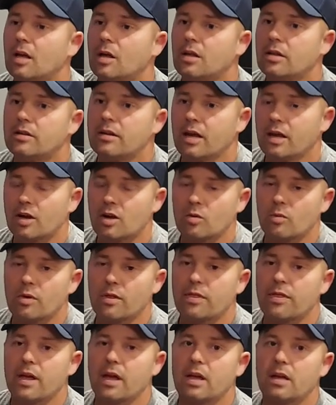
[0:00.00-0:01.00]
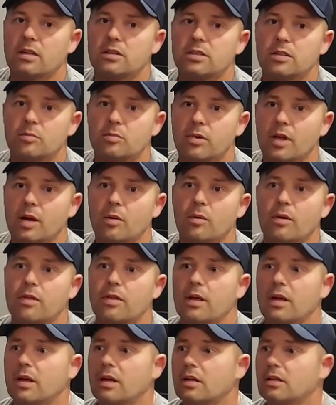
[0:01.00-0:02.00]
tinker with things and play with
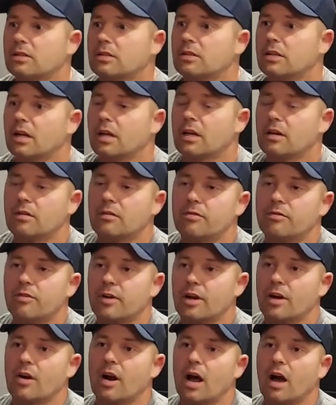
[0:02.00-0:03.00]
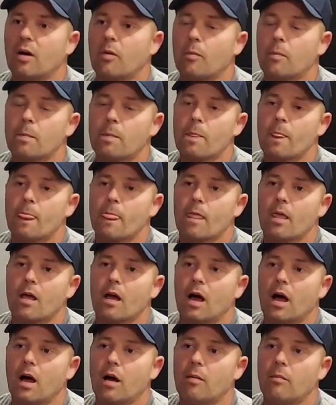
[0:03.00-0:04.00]
things and figure out
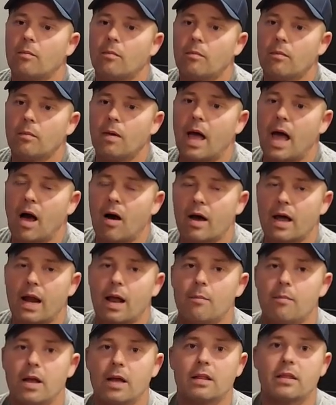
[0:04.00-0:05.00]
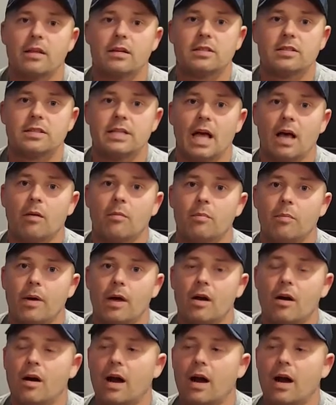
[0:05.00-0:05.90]
how can I make this sound better?